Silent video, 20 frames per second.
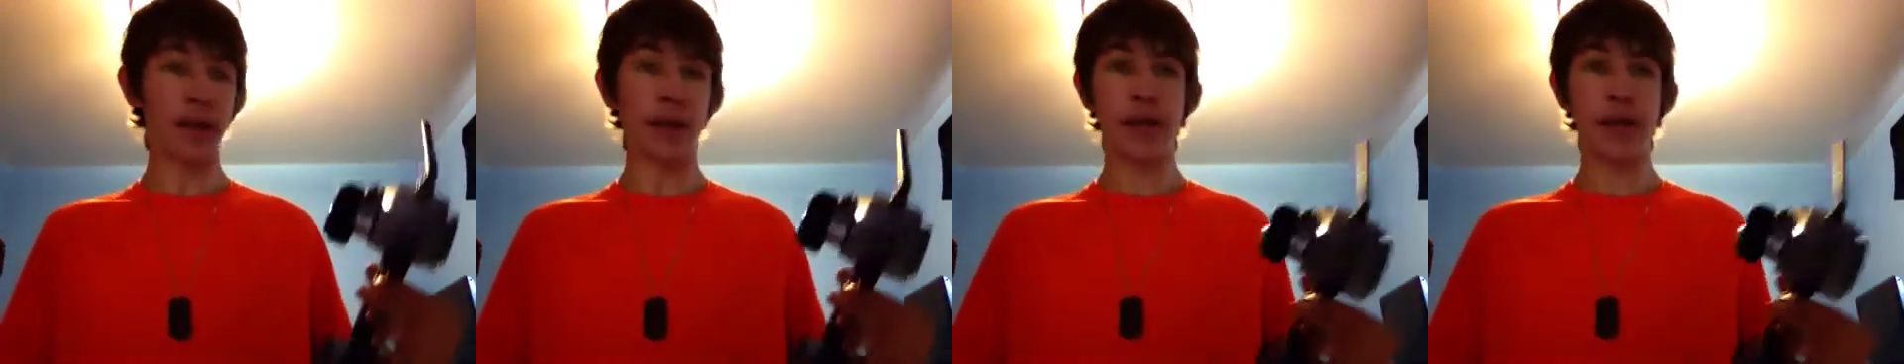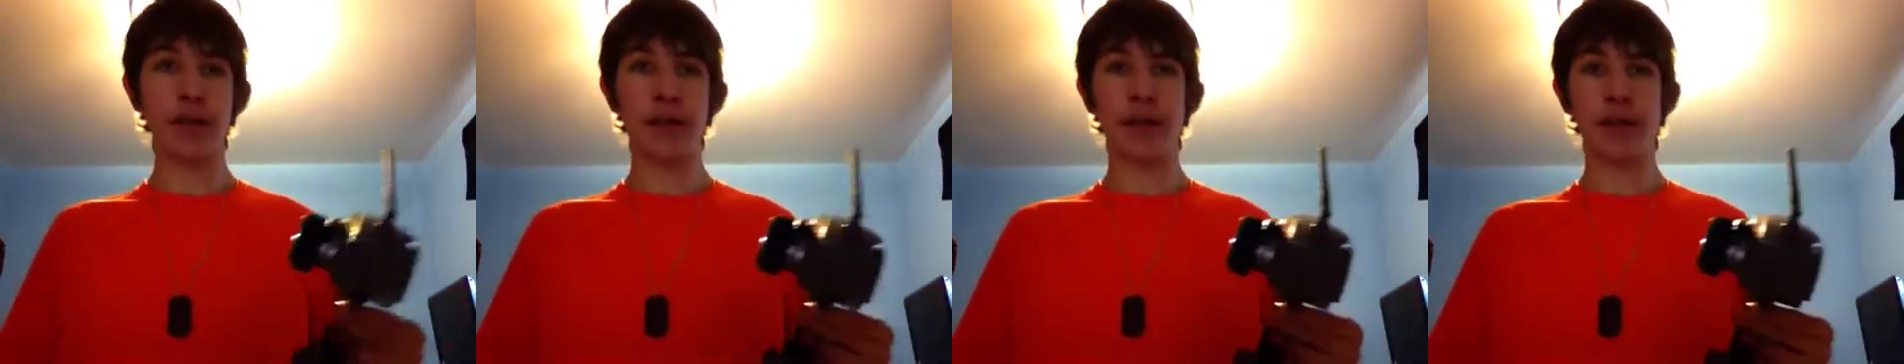
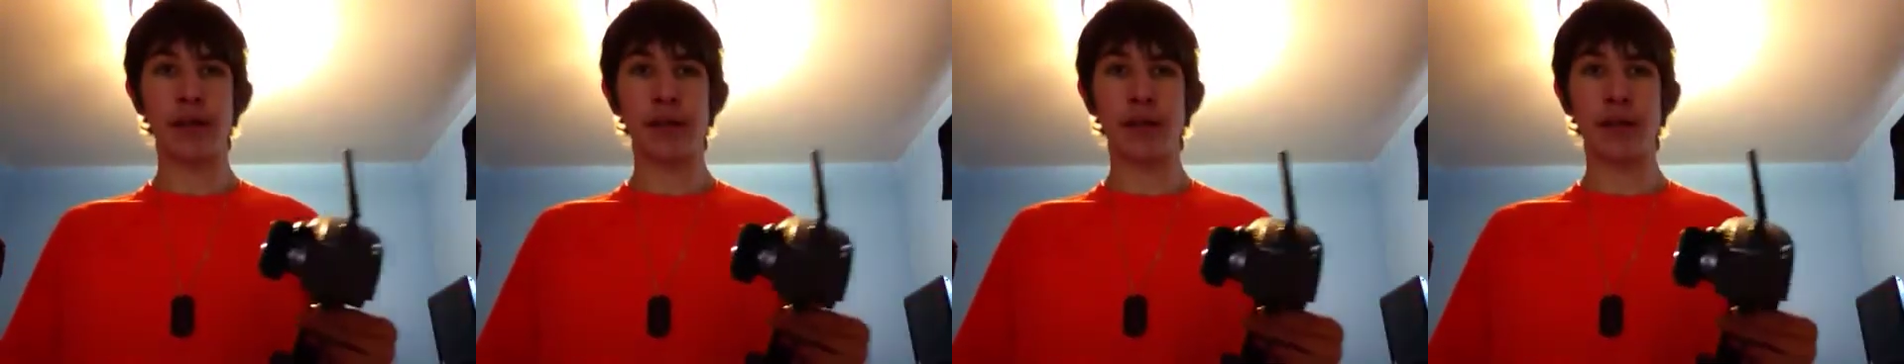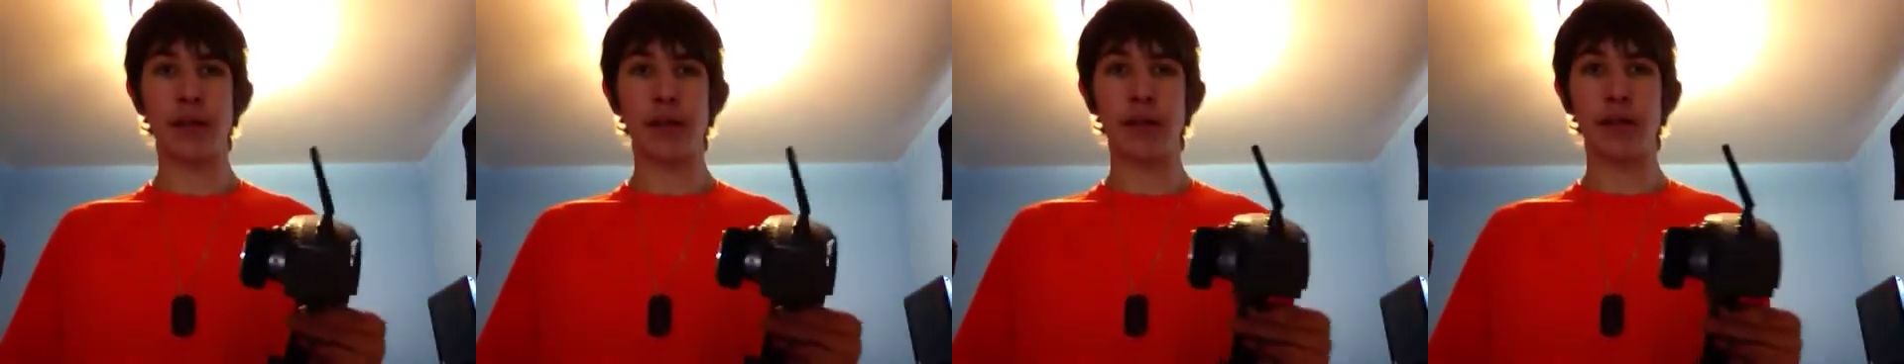everything's
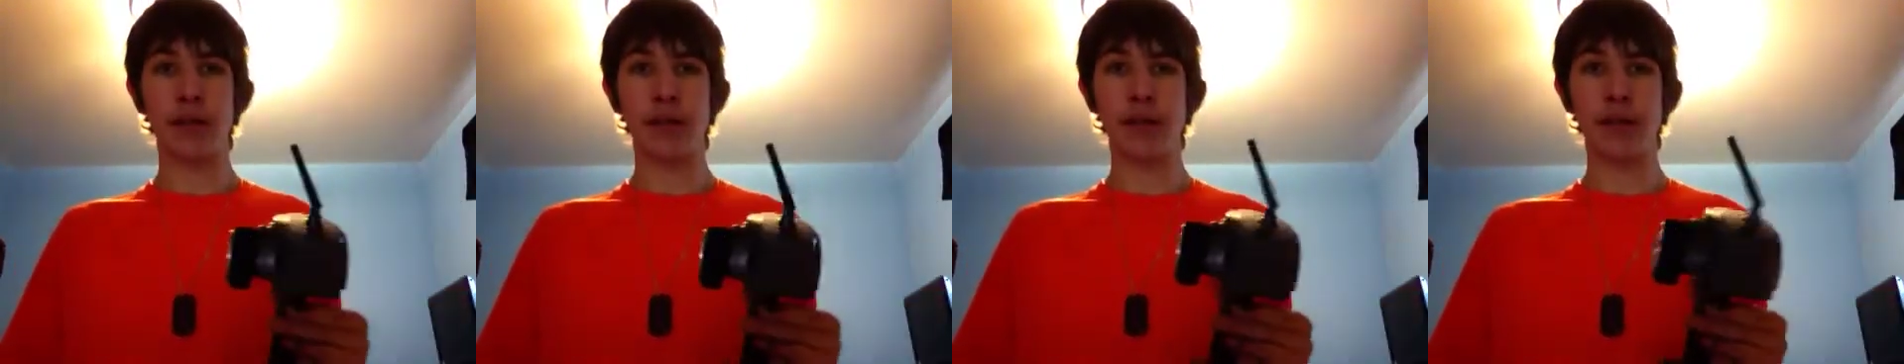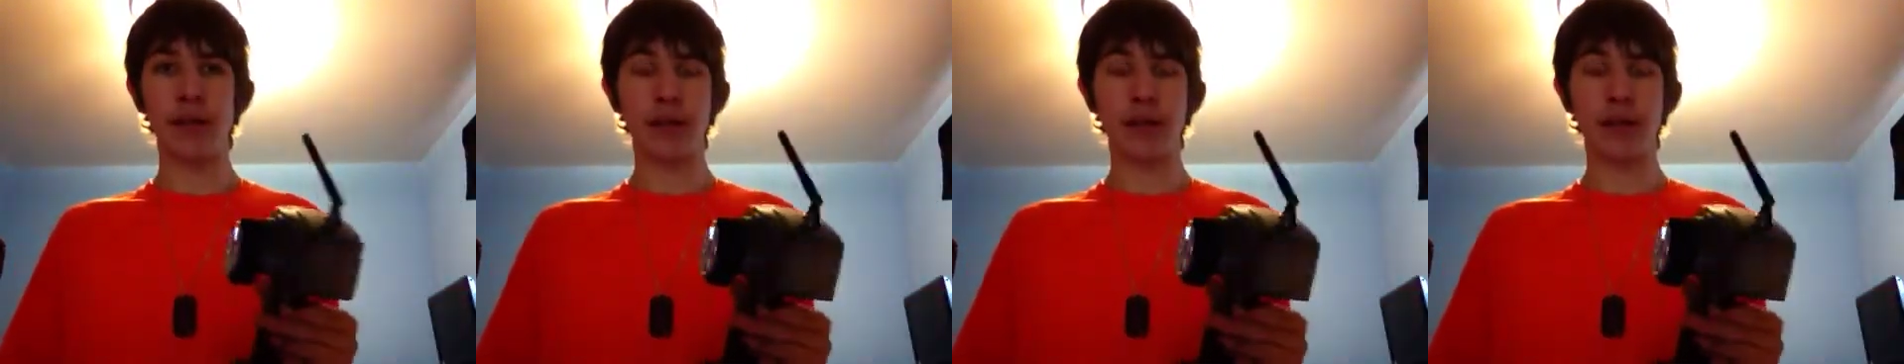kind of wet.